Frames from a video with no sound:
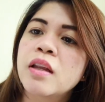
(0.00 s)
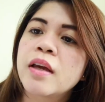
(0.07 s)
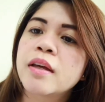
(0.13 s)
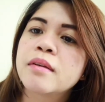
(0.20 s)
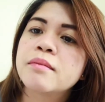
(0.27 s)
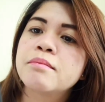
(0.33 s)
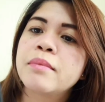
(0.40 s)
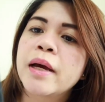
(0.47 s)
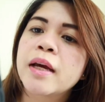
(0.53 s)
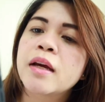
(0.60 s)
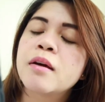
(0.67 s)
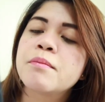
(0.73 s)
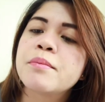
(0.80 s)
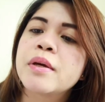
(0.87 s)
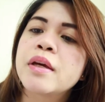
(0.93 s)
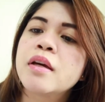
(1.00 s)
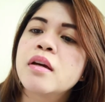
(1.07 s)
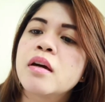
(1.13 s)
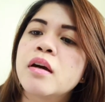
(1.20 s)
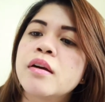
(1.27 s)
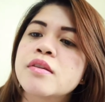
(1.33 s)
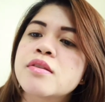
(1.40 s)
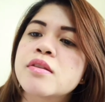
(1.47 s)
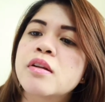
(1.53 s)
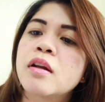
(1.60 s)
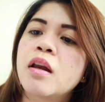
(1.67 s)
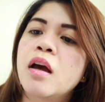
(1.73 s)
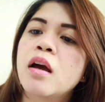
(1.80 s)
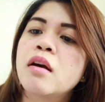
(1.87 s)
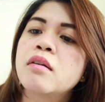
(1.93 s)
like backupping. I
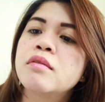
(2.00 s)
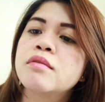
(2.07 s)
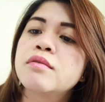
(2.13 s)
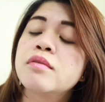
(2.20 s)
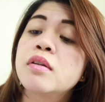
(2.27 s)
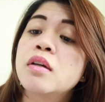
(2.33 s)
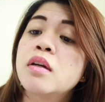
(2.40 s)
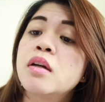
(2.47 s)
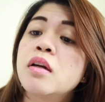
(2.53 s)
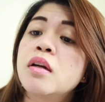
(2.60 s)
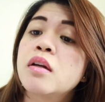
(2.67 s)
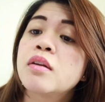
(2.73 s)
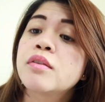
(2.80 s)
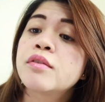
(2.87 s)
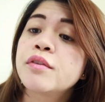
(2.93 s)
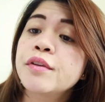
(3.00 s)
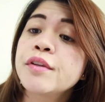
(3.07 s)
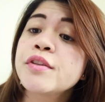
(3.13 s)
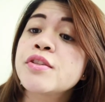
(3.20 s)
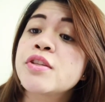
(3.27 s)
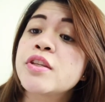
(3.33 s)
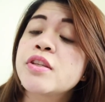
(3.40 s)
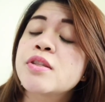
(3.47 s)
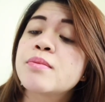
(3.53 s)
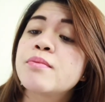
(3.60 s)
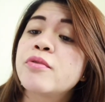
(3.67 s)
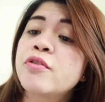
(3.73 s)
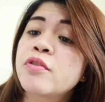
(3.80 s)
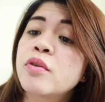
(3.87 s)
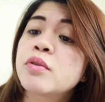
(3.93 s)
still have 36
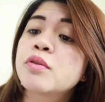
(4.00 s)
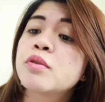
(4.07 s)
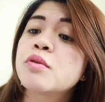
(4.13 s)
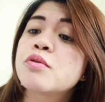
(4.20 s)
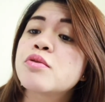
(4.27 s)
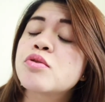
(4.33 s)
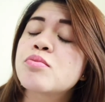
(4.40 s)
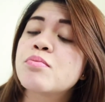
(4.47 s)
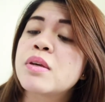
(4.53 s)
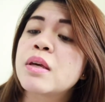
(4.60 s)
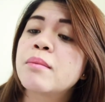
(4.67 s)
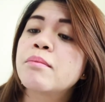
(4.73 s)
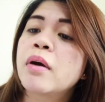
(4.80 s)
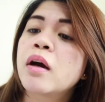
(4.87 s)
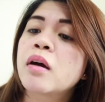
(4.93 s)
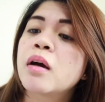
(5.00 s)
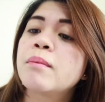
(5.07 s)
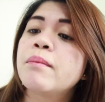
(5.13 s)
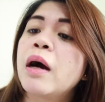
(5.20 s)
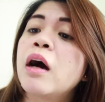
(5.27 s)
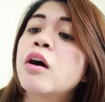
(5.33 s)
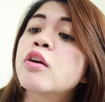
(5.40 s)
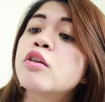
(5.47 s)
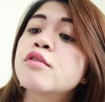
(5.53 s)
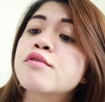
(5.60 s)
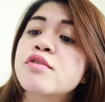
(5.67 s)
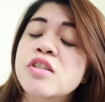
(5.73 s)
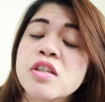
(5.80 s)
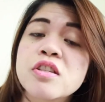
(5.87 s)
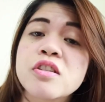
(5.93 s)
photos being backup out of
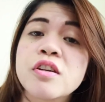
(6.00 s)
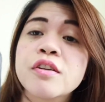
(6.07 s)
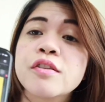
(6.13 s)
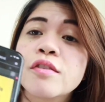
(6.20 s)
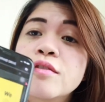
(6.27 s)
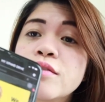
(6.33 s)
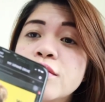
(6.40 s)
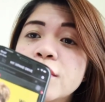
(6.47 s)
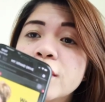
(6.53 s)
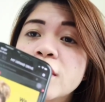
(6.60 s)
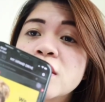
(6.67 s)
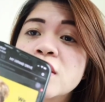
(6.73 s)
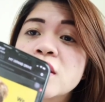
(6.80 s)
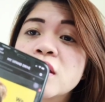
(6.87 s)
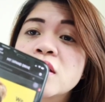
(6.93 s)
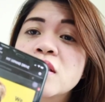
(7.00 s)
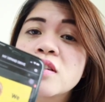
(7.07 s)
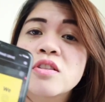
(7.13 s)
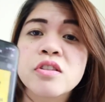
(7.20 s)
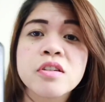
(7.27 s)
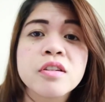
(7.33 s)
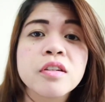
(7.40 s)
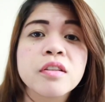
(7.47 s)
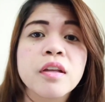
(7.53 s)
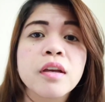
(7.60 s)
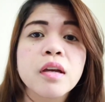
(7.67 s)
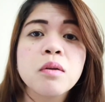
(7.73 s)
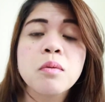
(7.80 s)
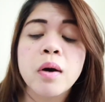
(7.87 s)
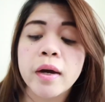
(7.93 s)
636. It's gonna
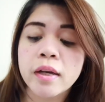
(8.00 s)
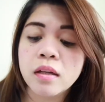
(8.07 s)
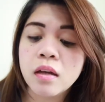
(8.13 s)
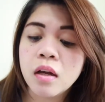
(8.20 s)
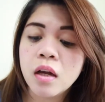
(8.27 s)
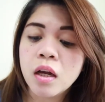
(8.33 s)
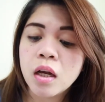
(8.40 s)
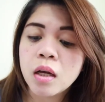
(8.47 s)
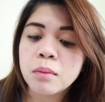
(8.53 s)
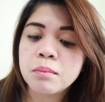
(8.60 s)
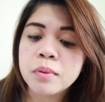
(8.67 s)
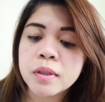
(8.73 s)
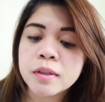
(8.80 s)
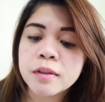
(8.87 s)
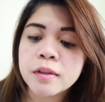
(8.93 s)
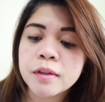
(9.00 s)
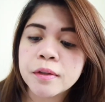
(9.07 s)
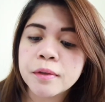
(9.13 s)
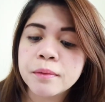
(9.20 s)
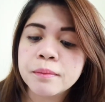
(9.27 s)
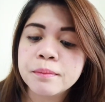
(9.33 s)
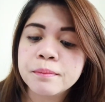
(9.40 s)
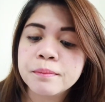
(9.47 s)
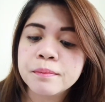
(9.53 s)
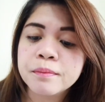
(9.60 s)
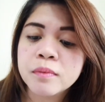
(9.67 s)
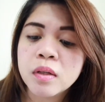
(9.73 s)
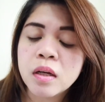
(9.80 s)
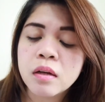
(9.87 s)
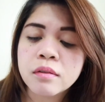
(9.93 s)
take a while, but
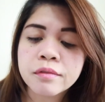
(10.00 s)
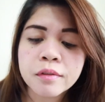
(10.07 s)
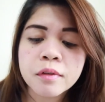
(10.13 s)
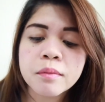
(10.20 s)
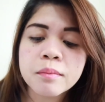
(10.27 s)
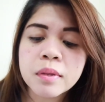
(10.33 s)
for